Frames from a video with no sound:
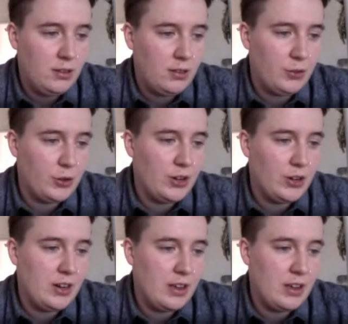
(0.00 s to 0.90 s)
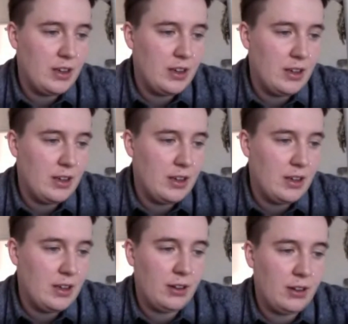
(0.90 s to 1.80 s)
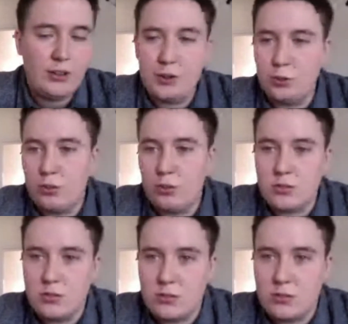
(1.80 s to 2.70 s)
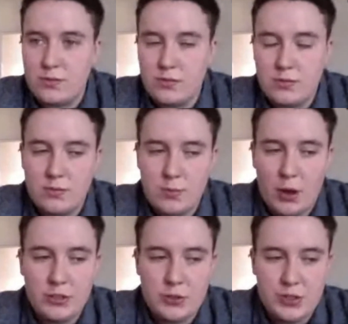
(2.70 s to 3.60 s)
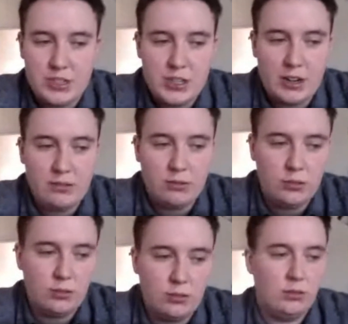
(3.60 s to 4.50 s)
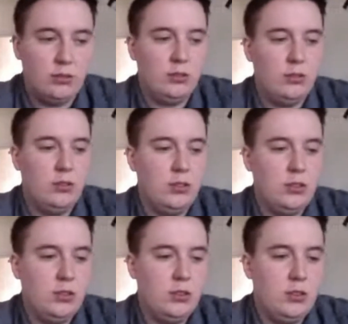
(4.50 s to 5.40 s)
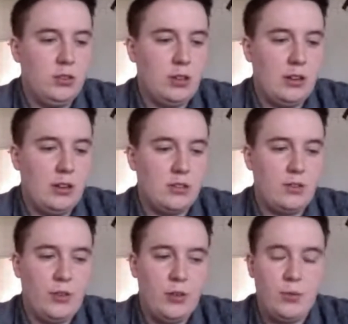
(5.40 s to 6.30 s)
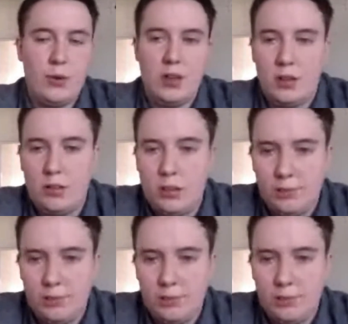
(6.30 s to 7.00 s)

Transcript: Have you got any like final thoughts on sort of poetry in general or the last weeks?